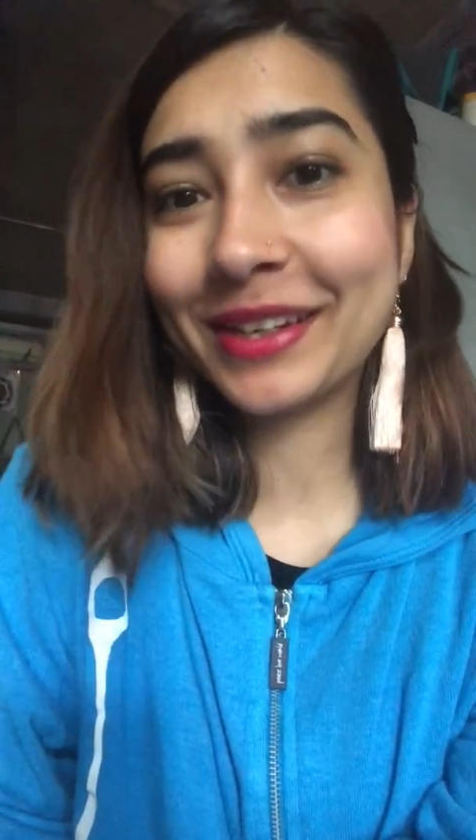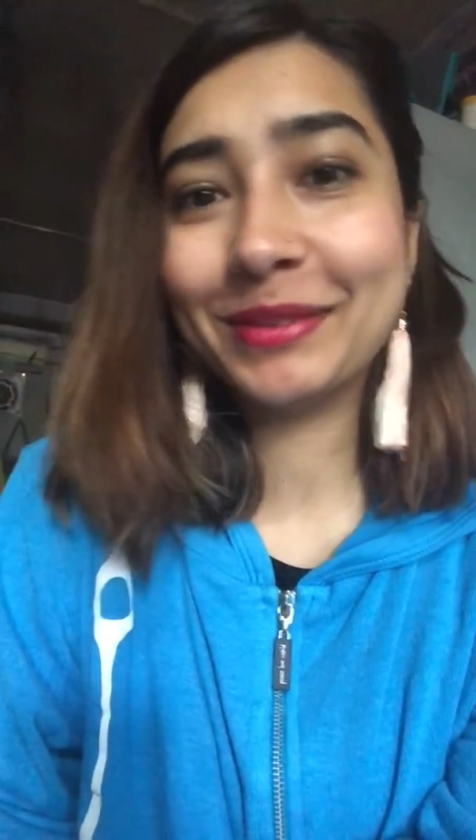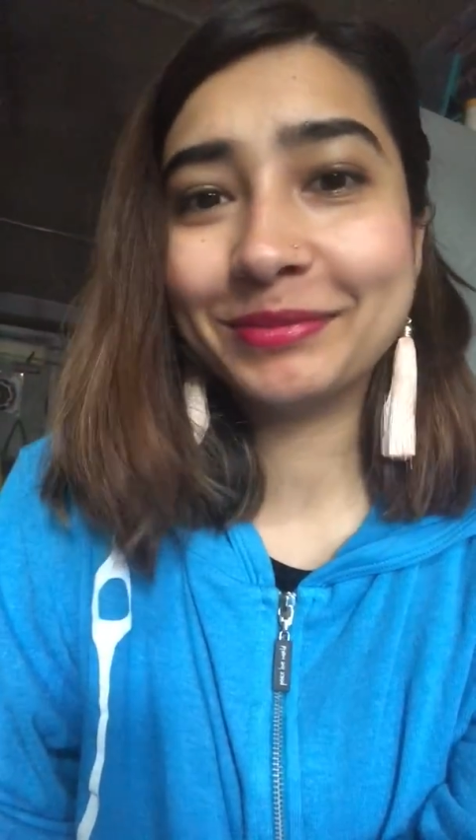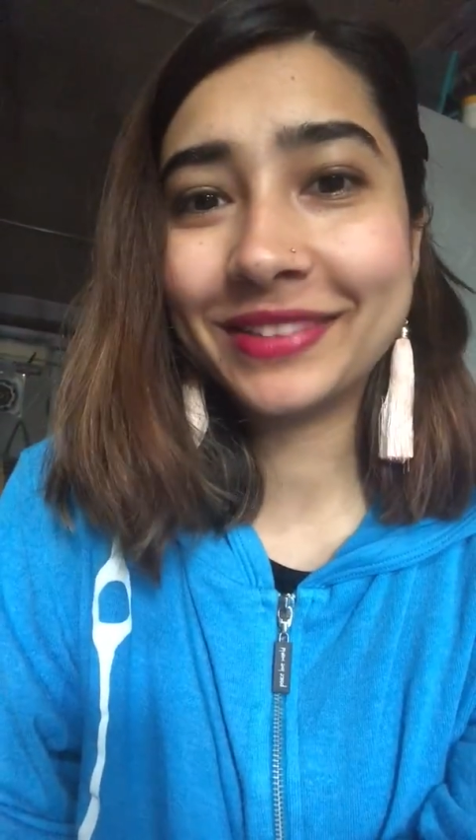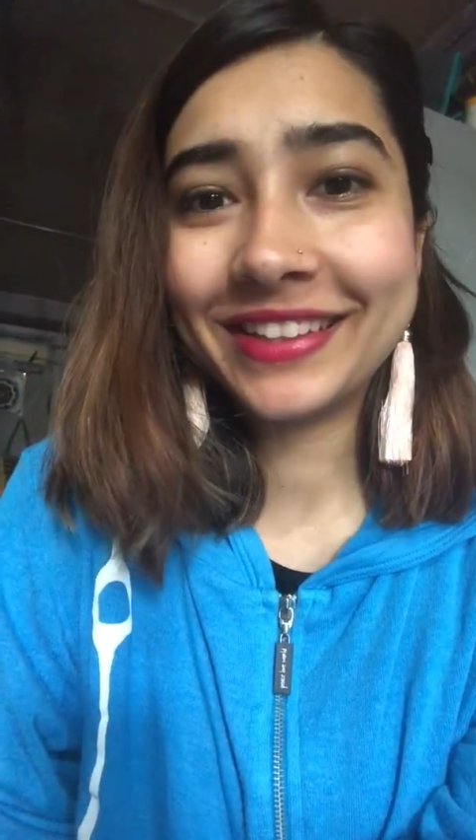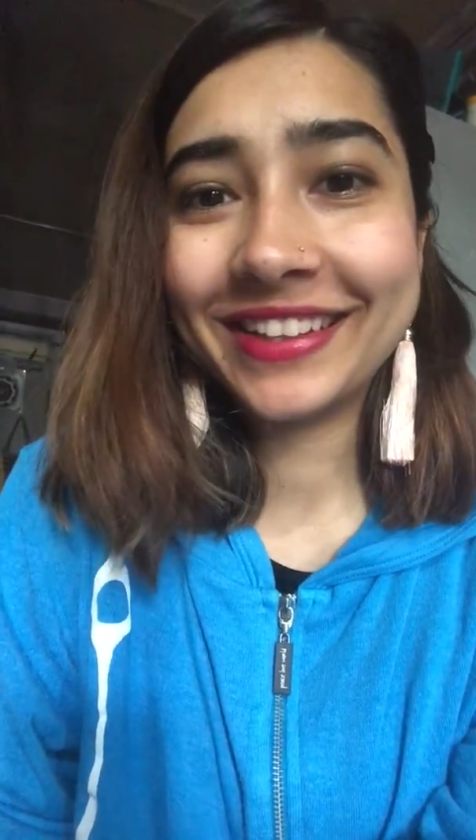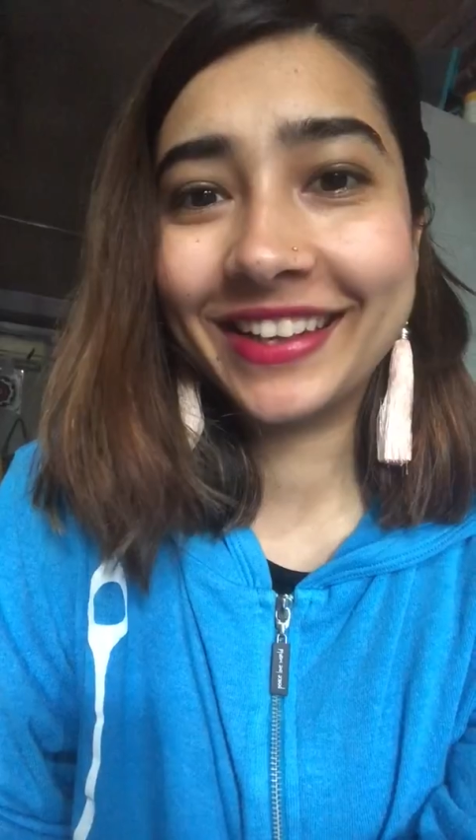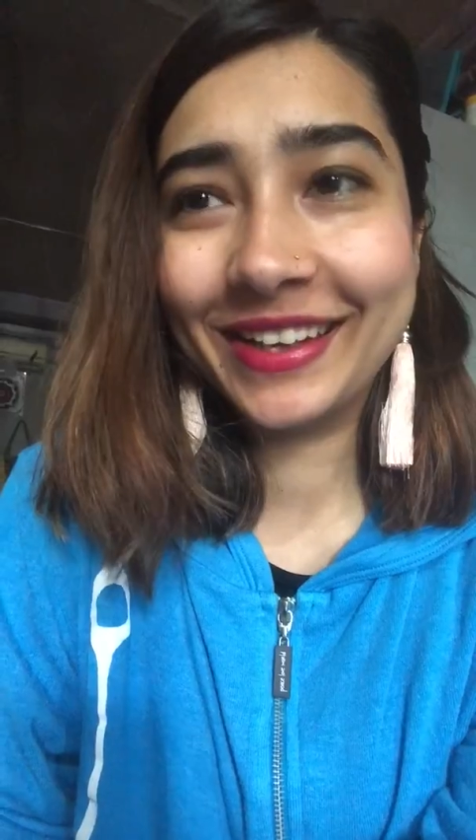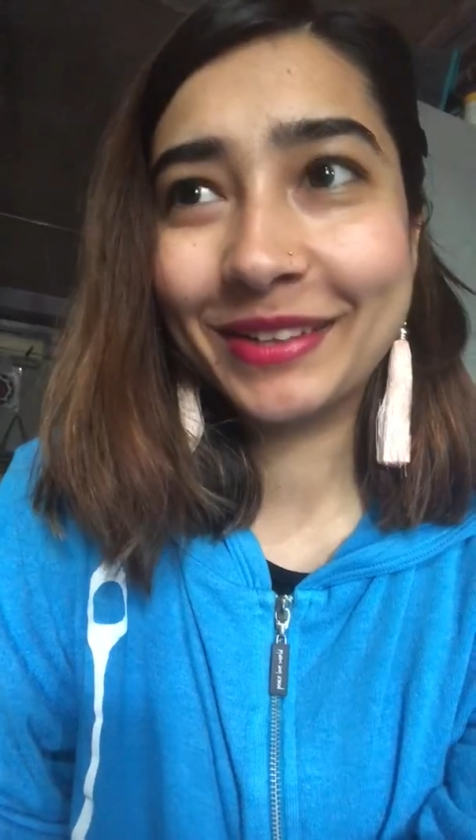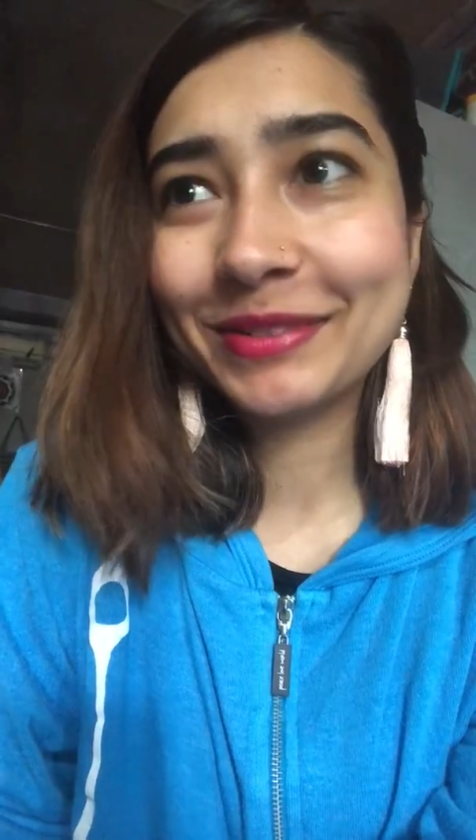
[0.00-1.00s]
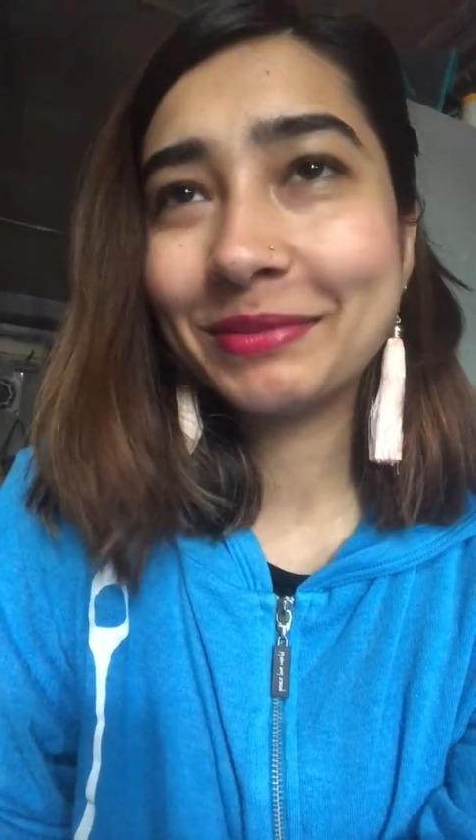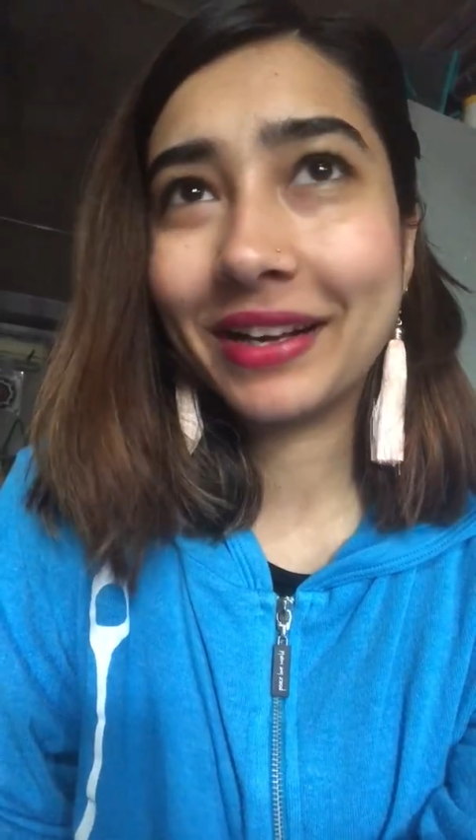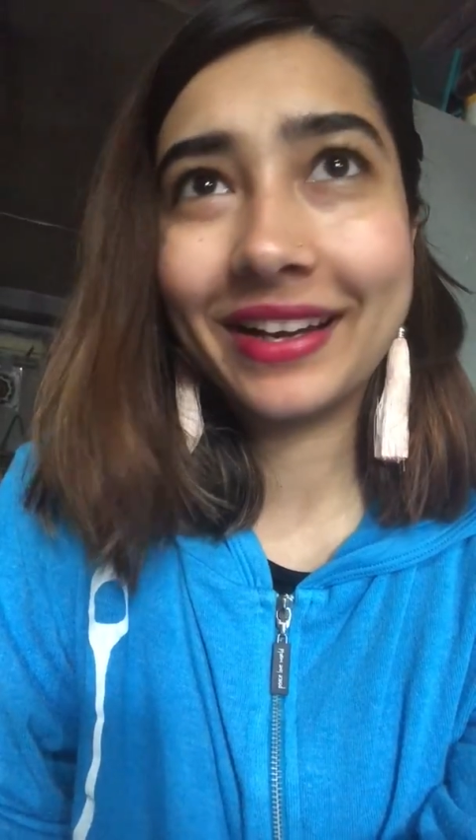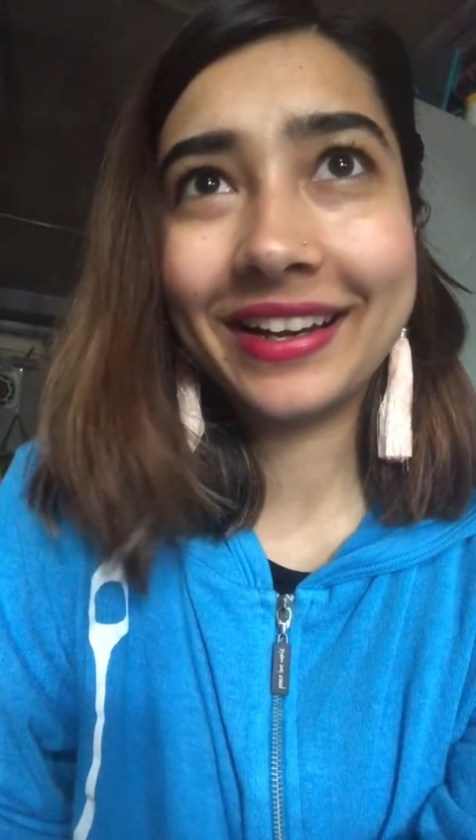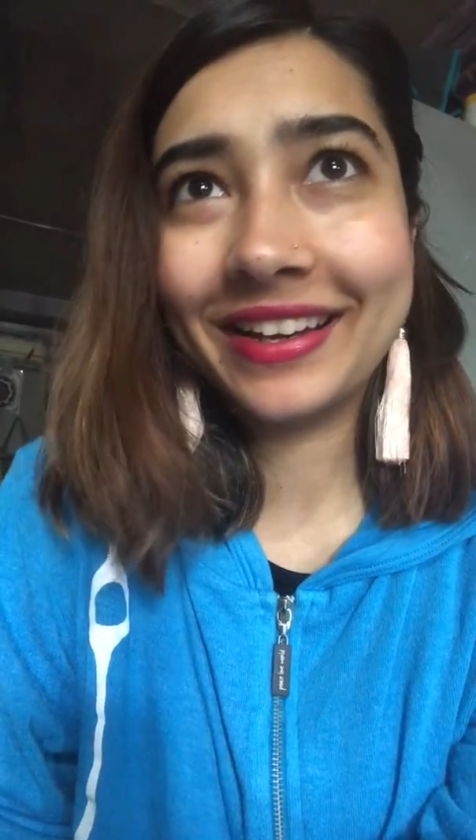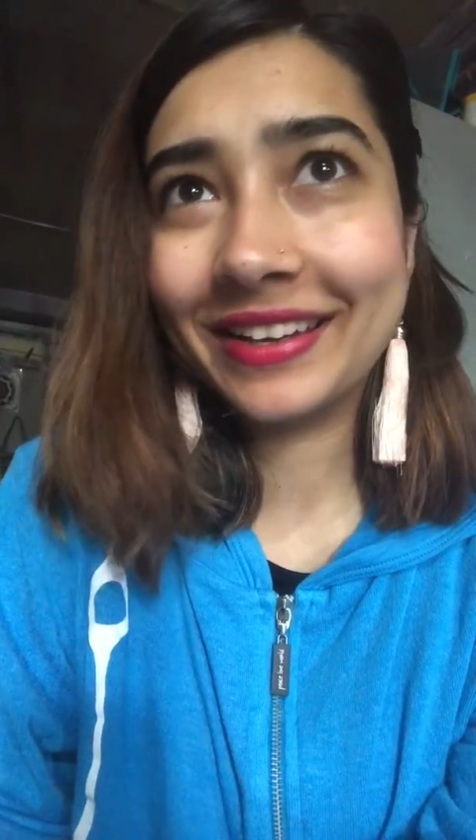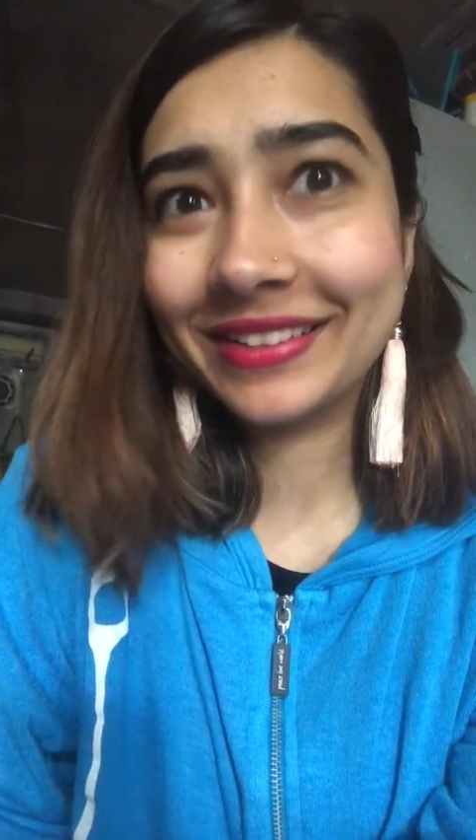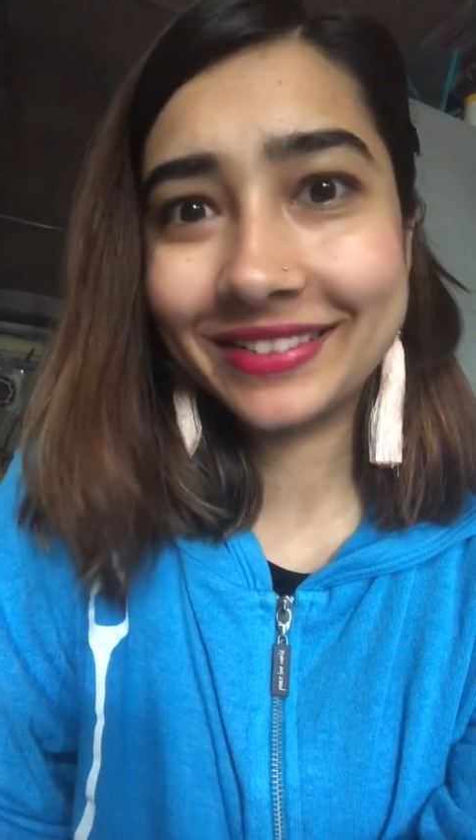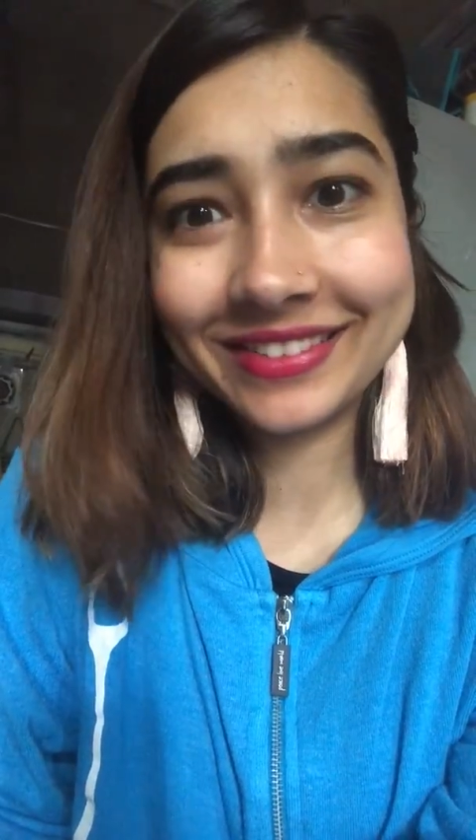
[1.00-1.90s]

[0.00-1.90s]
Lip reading: come, you know uh,